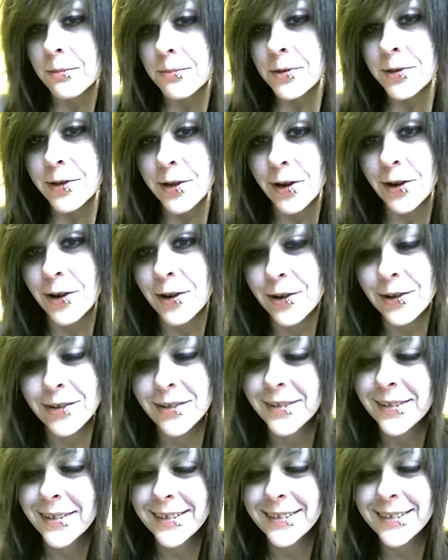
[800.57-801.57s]

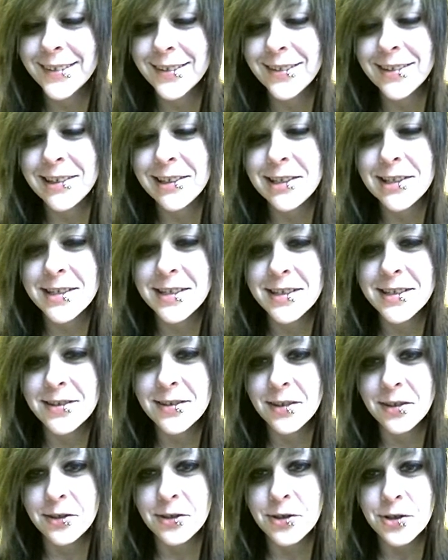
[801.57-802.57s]
So the way she did her
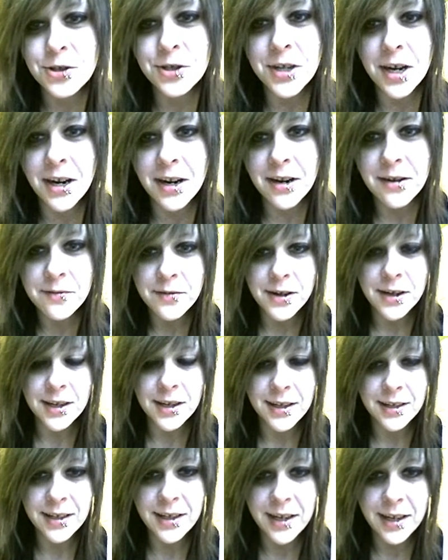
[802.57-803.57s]
little shy
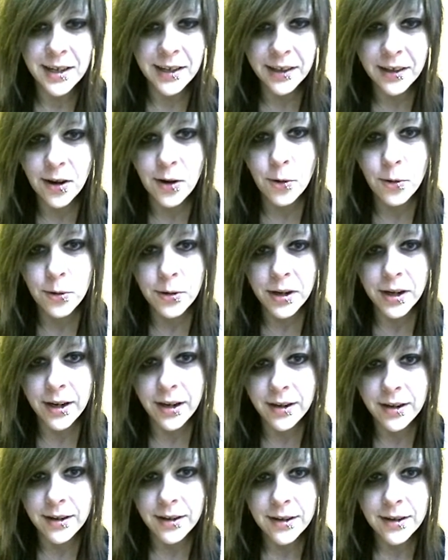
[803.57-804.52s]
fucking kick. Okay.